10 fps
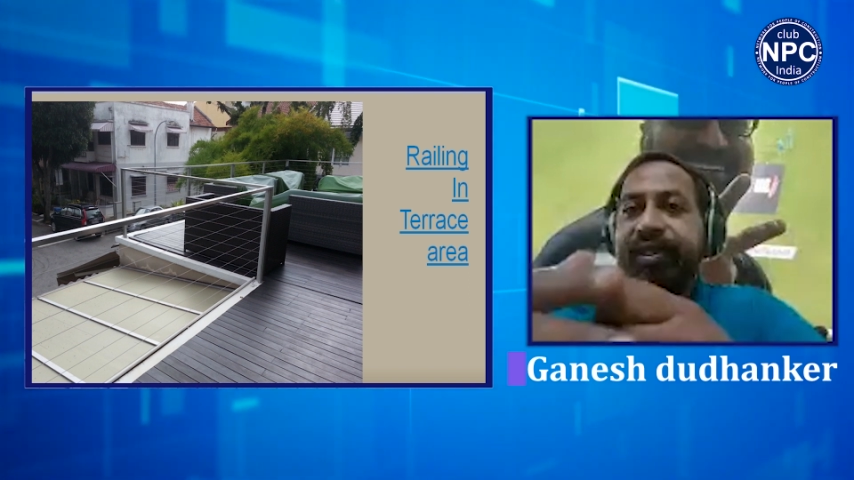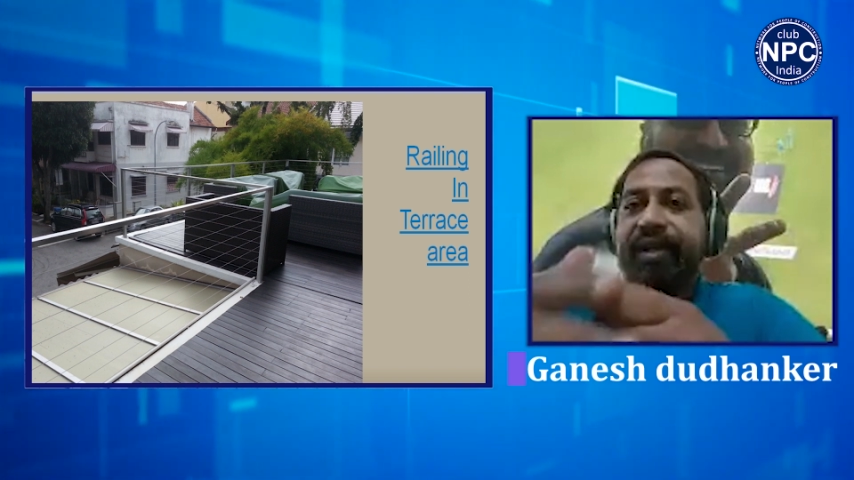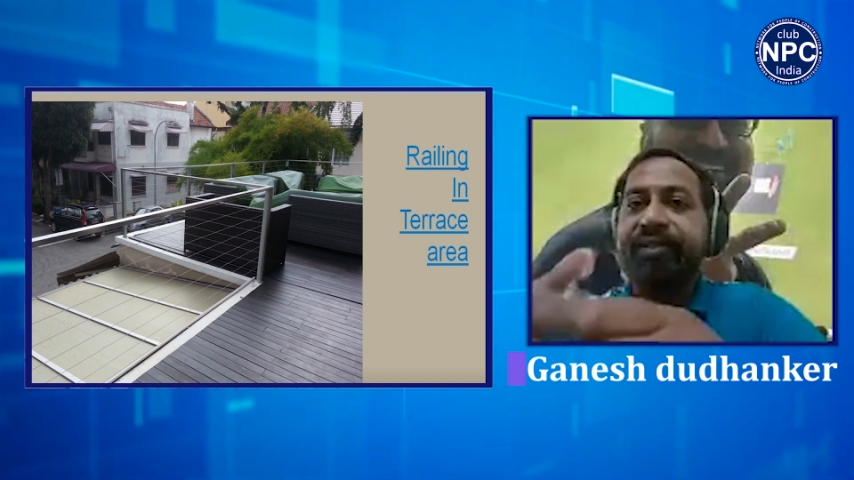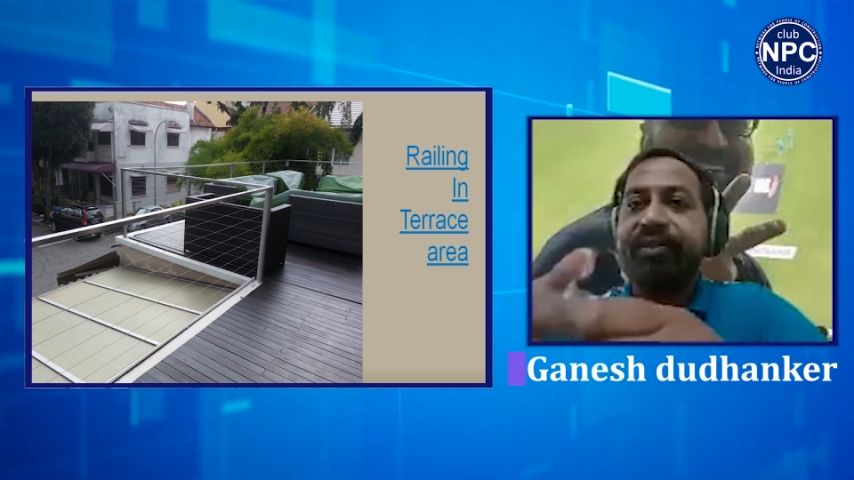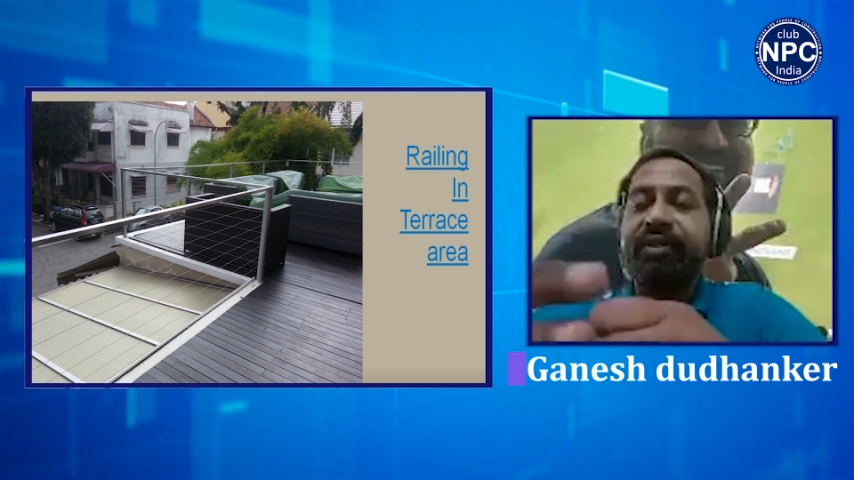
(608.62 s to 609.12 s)

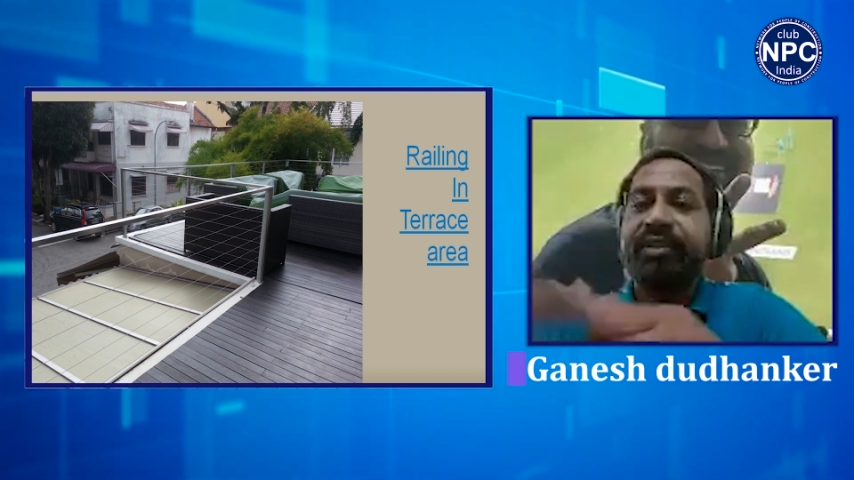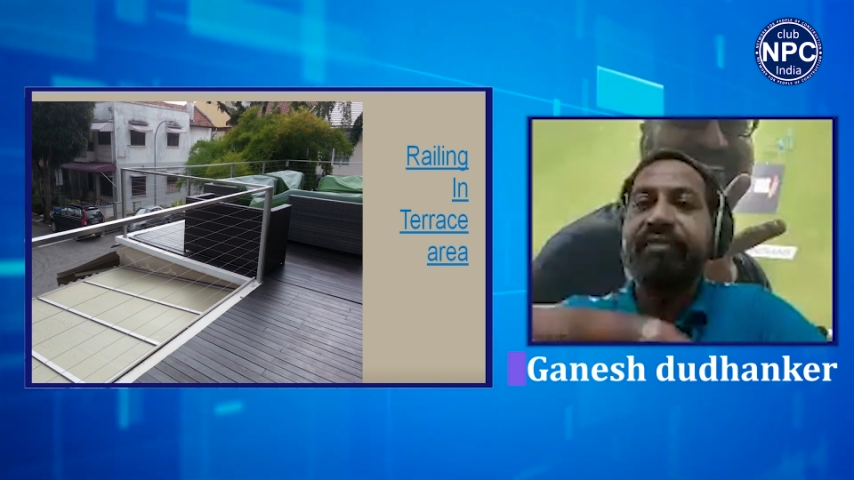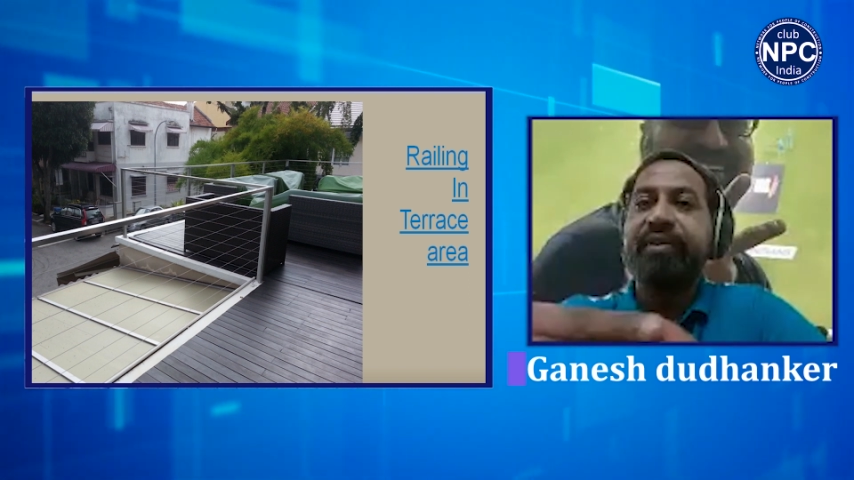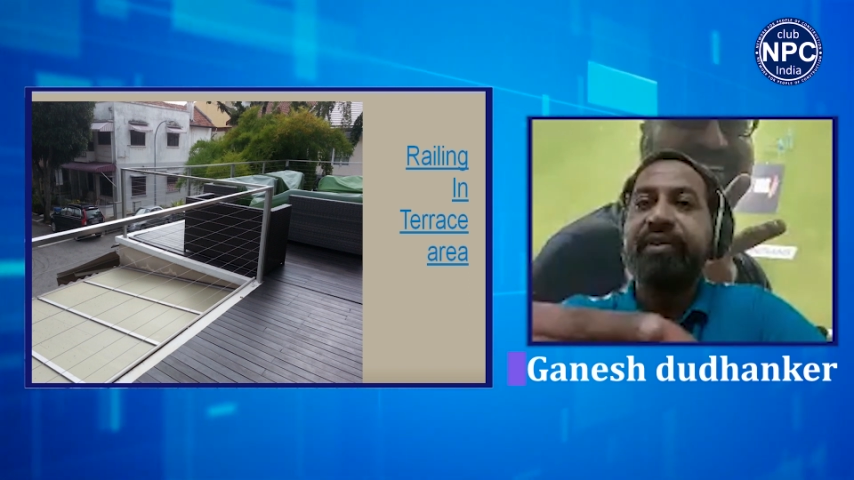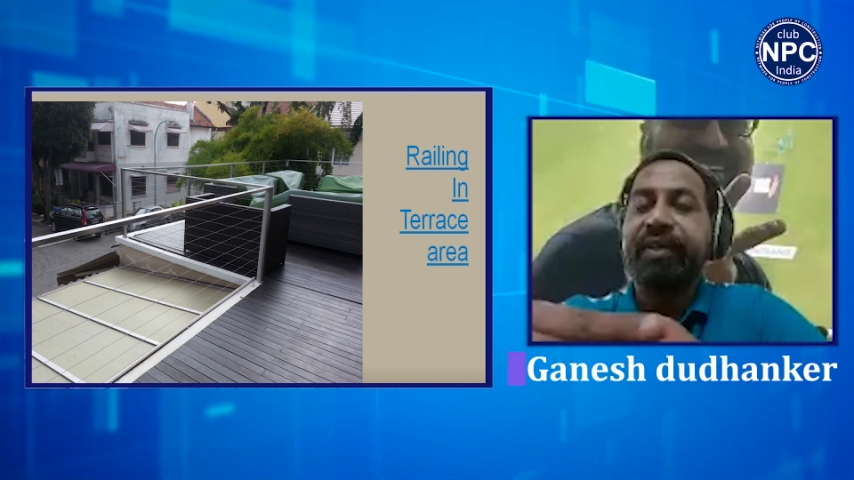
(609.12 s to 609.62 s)
adds to the
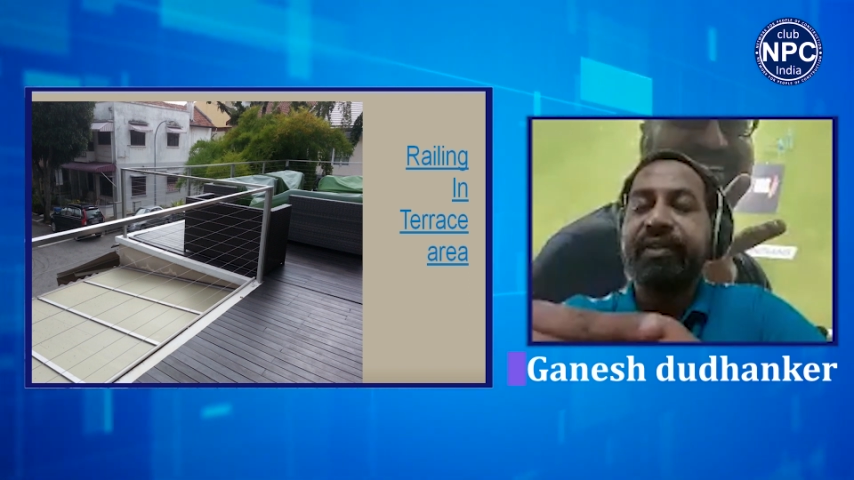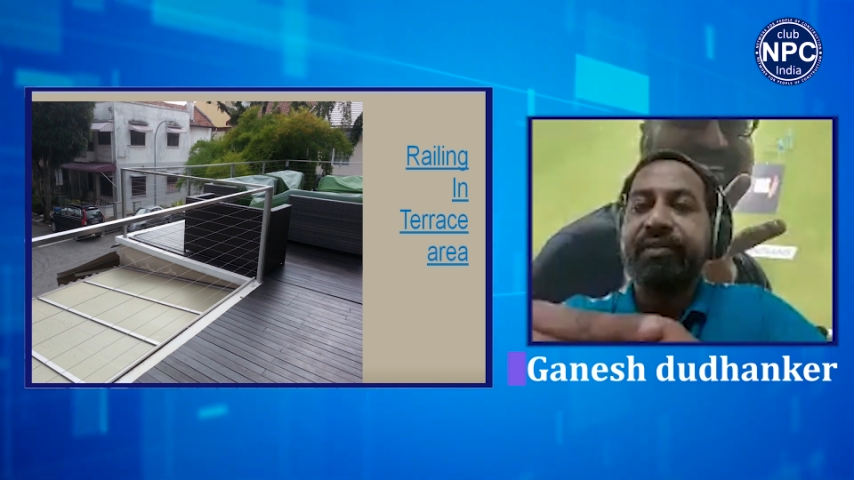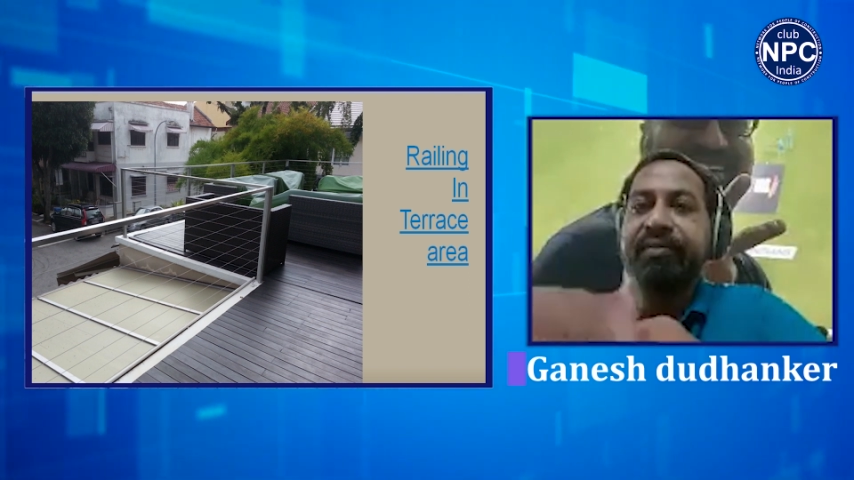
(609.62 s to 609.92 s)
safety of that